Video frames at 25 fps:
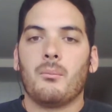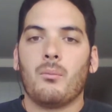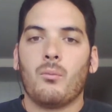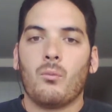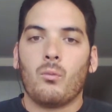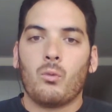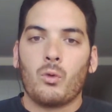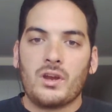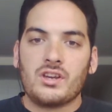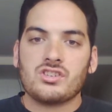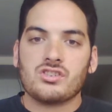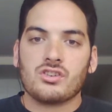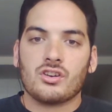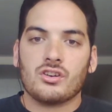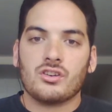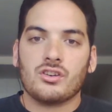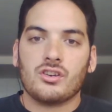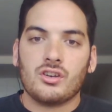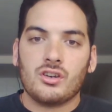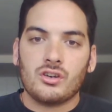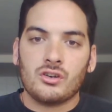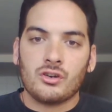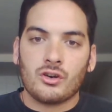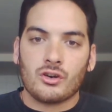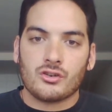we
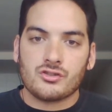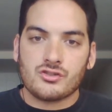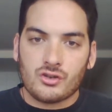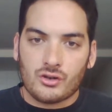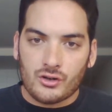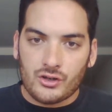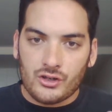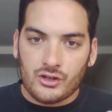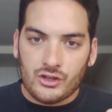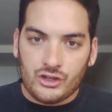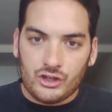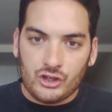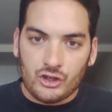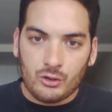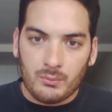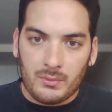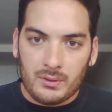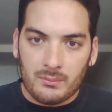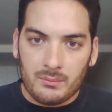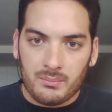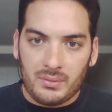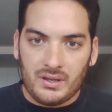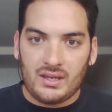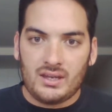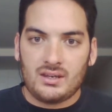should nurture
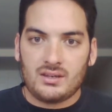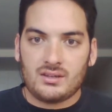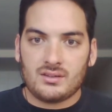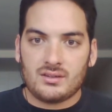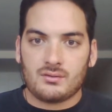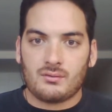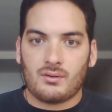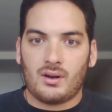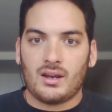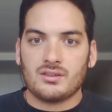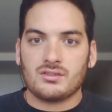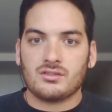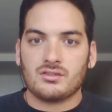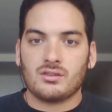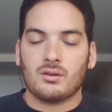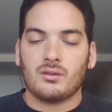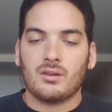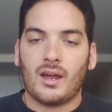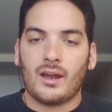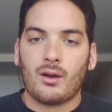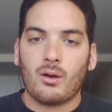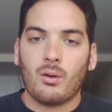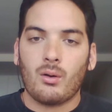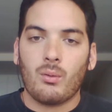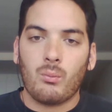human beings, right? So,
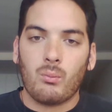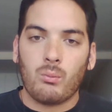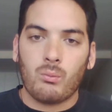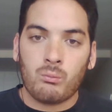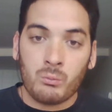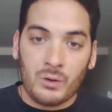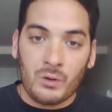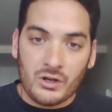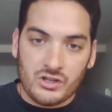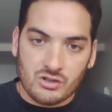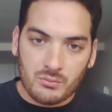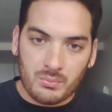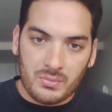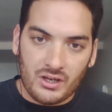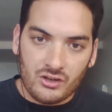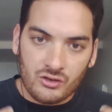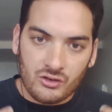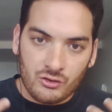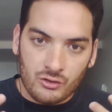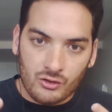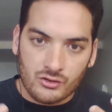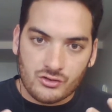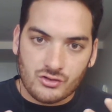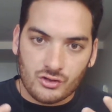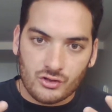like, we should be a
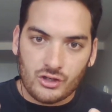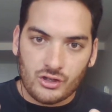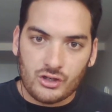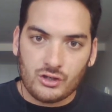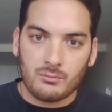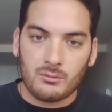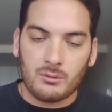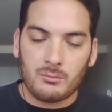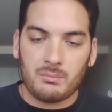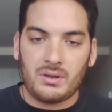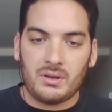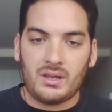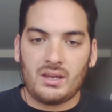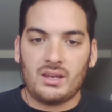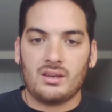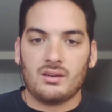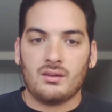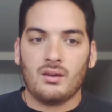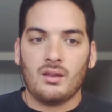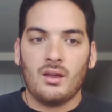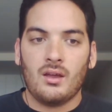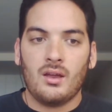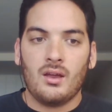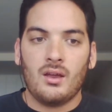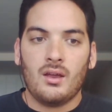nurtured human
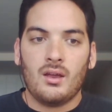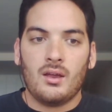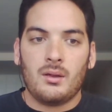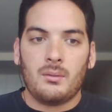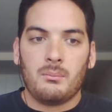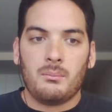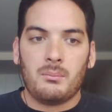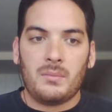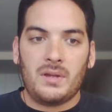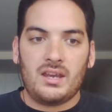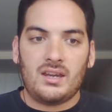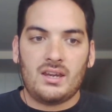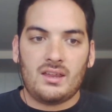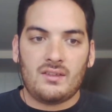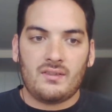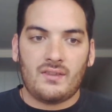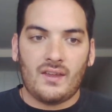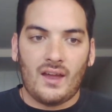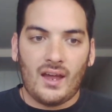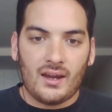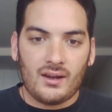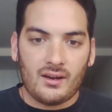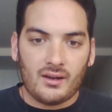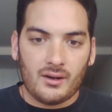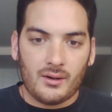being, meaning
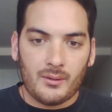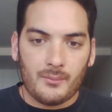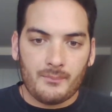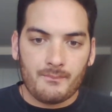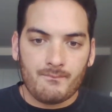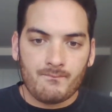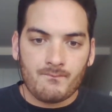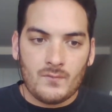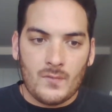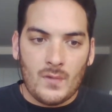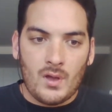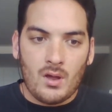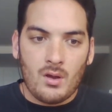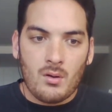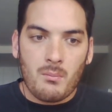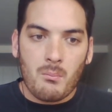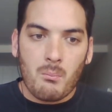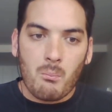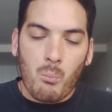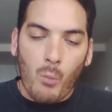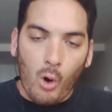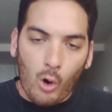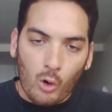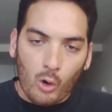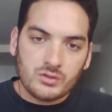that
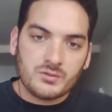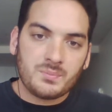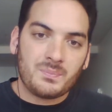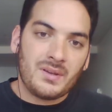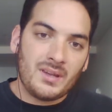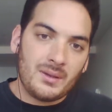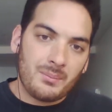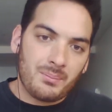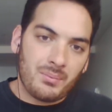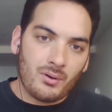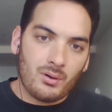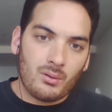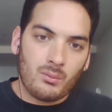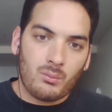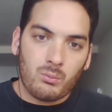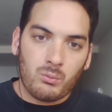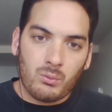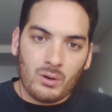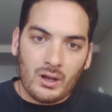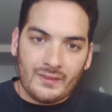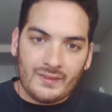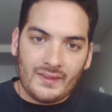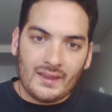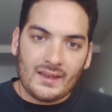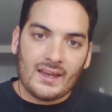most people,
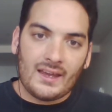when they